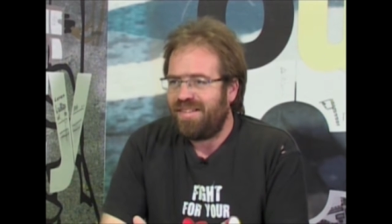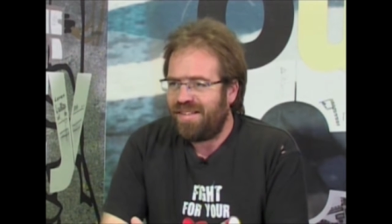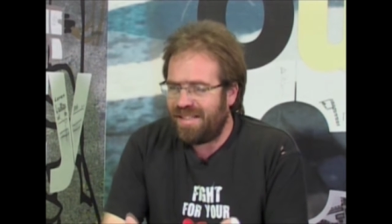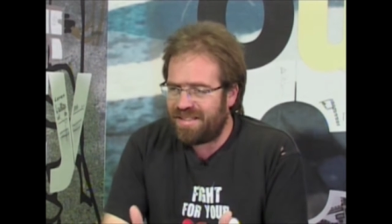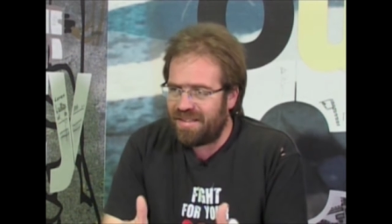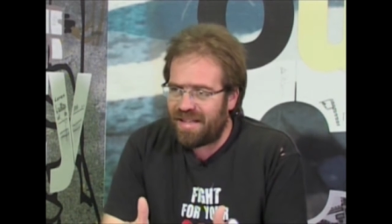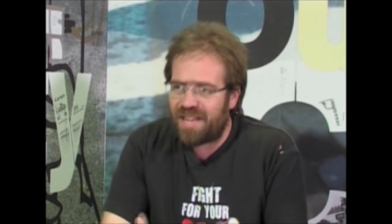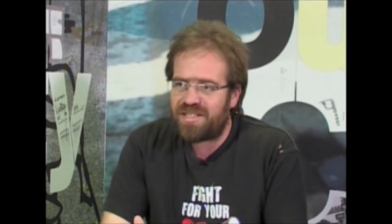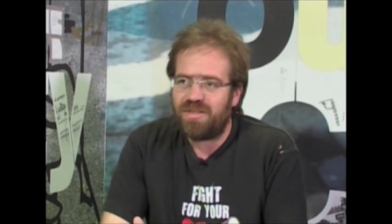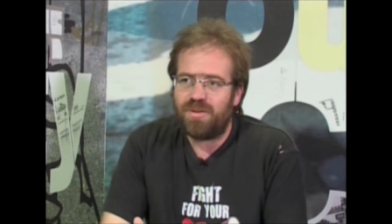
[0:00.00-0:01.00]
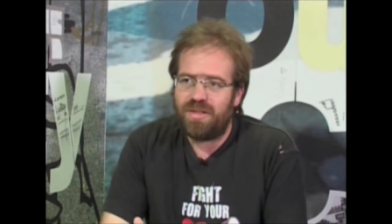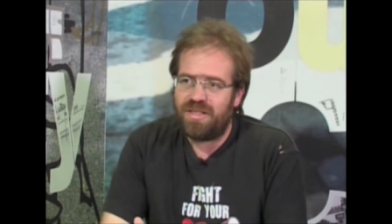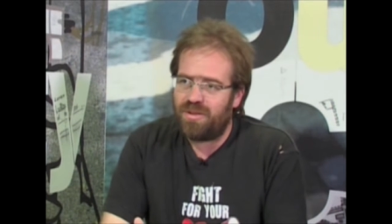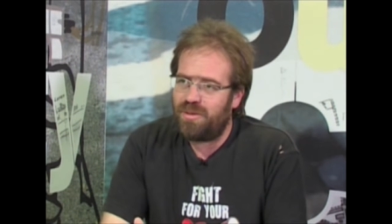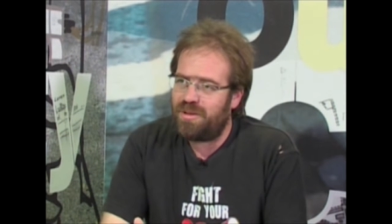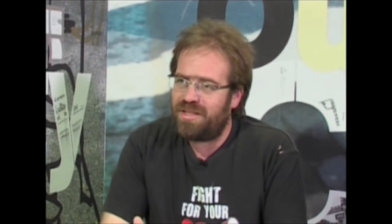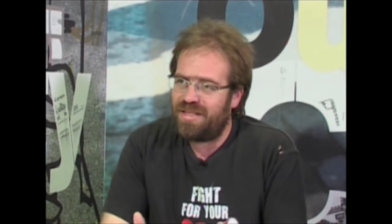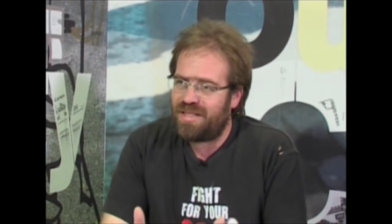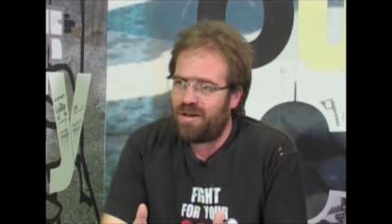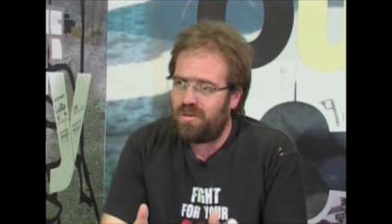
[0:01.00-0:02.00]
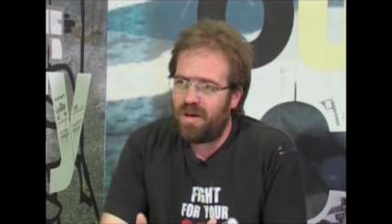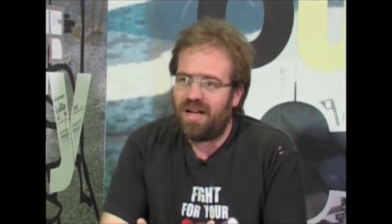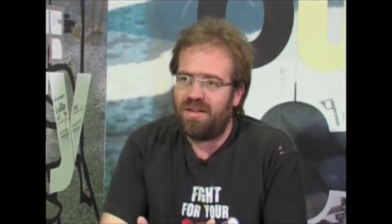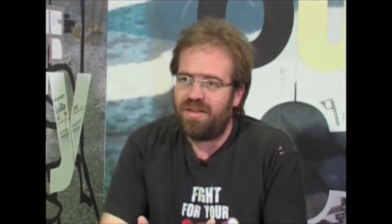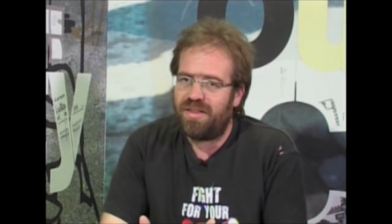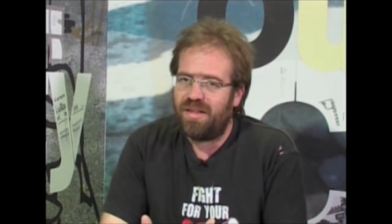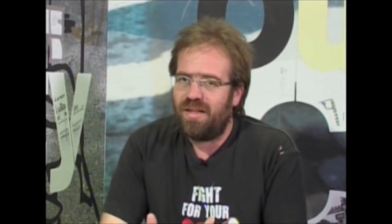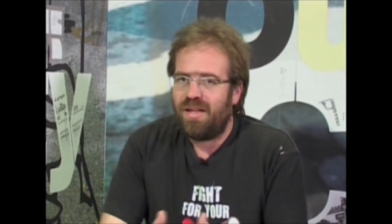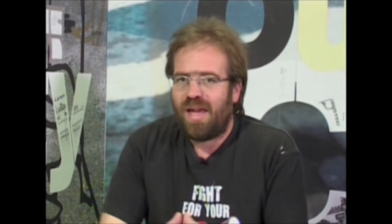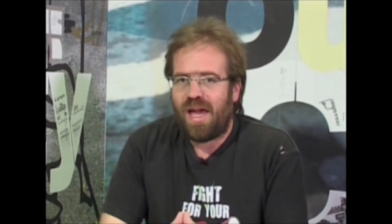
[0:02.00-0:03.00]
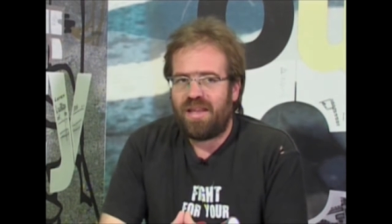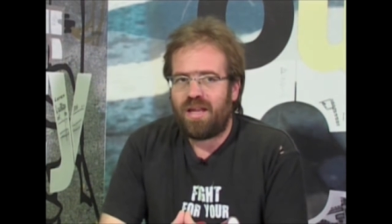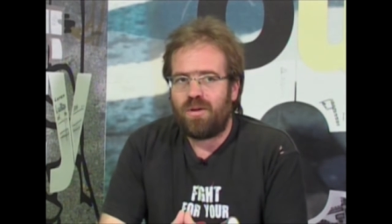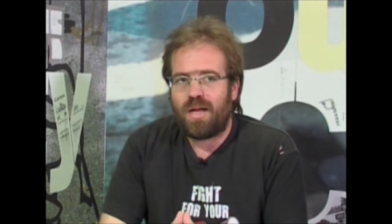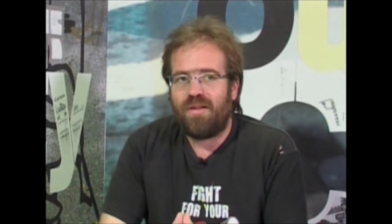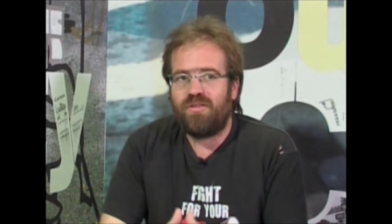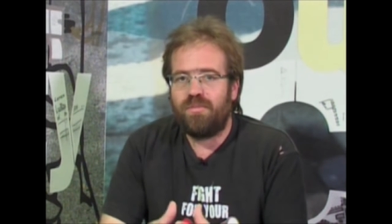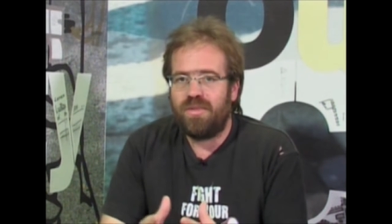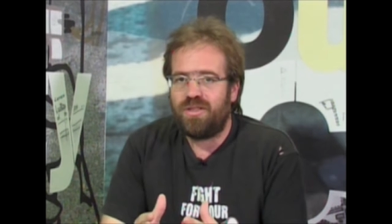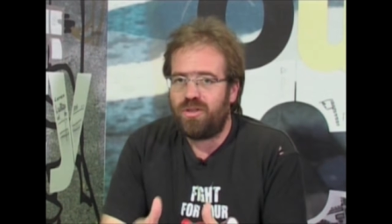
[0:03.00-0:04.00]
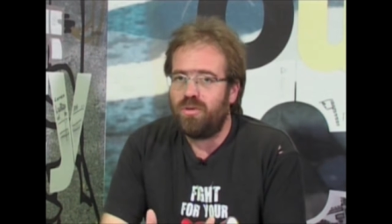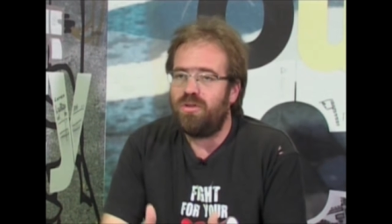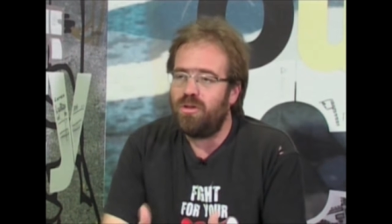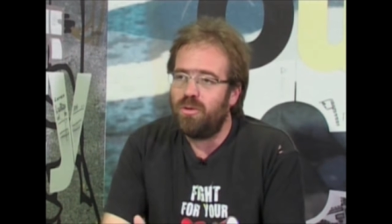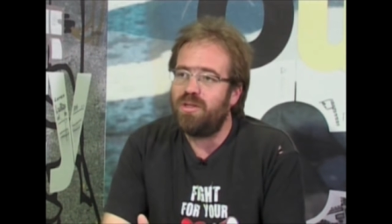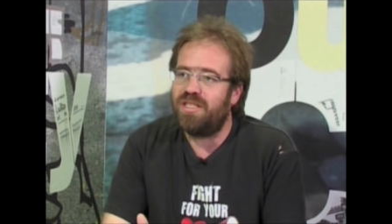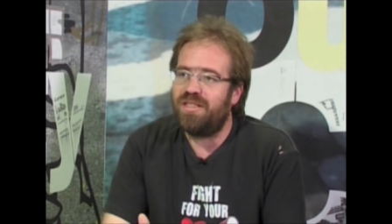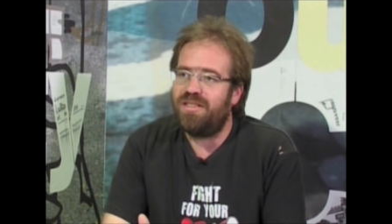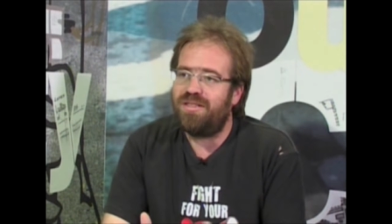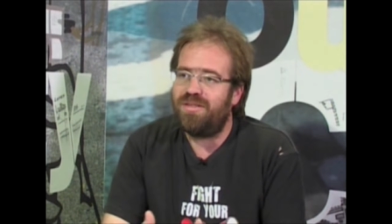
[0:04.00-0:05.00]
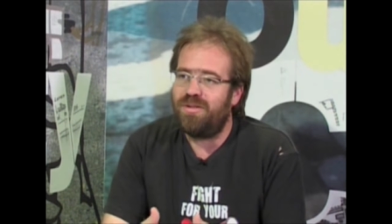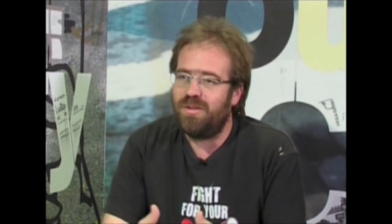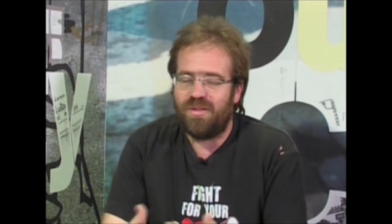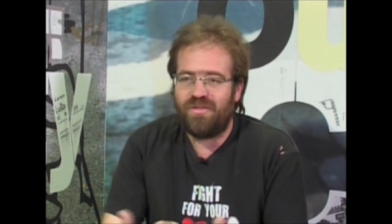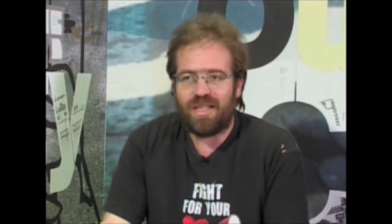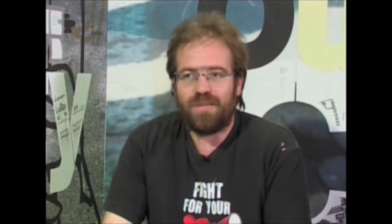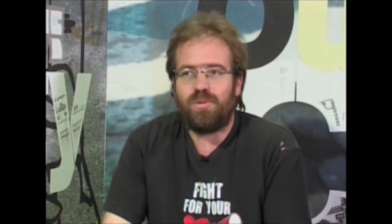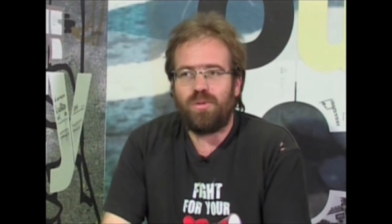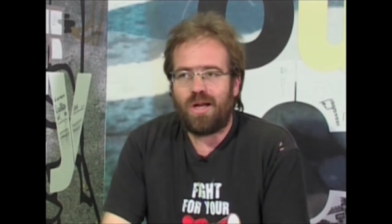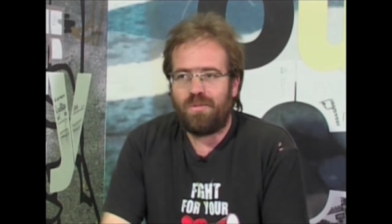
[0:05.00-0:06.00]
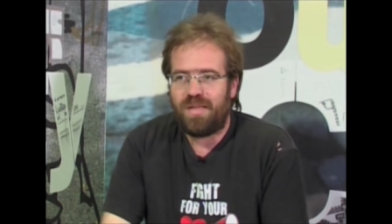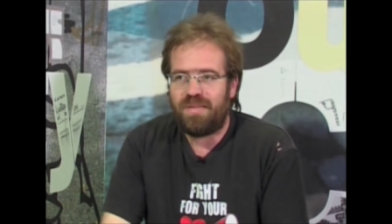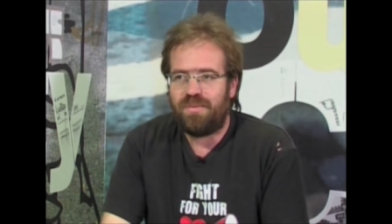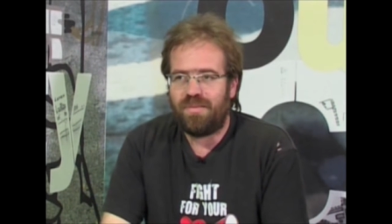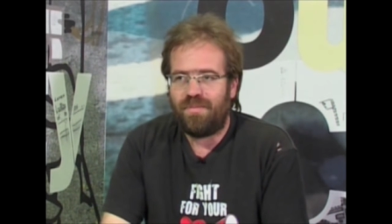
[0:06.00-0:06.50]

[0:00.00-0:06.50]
It's a national resource, it's our wealth, and our government should use it to develop all our people.